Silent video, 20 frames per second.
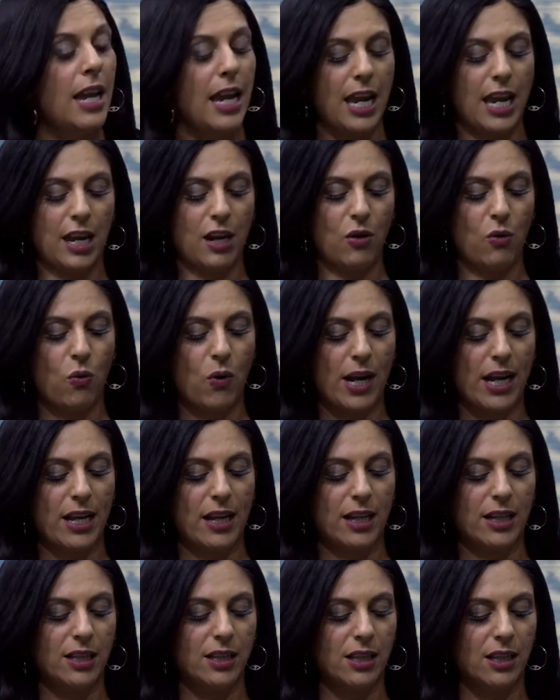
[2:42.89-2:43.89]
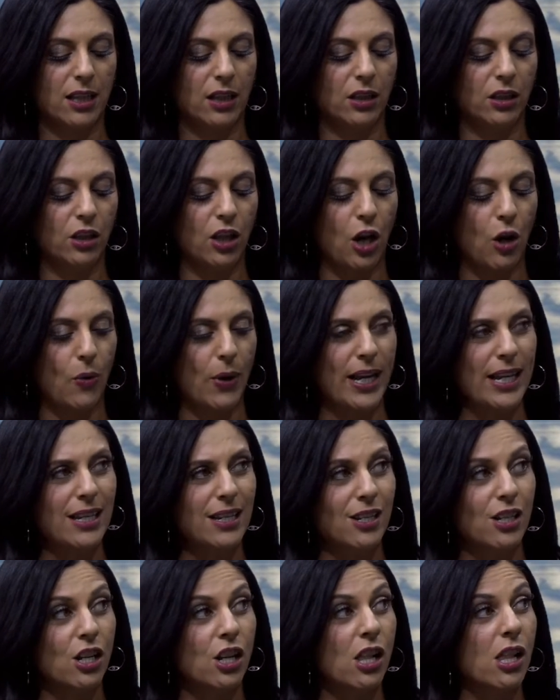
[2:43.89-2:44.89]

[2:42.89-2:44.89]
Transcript: it was the lowest